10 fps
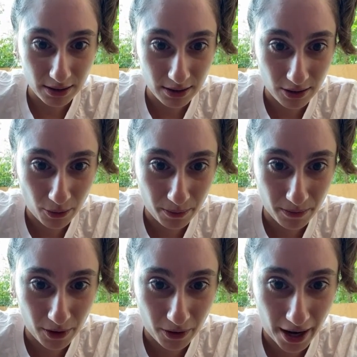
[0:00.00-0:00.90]
Nope.
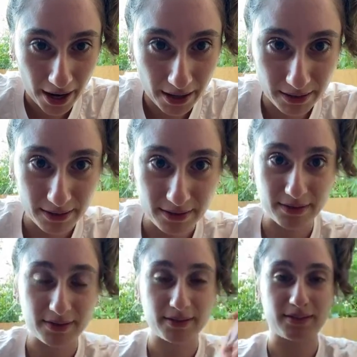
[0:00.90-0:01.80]
Okay.
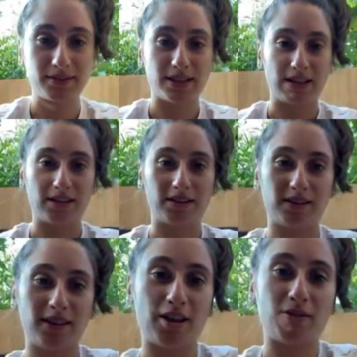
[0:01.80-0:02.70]

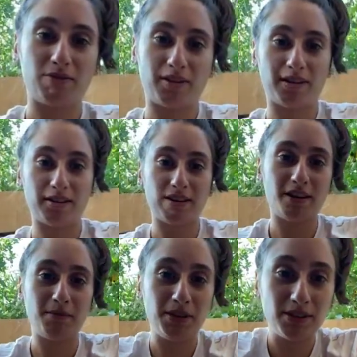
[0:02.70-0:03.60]
Now
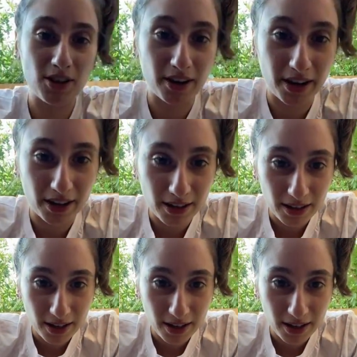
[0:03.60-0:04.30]
I've been talking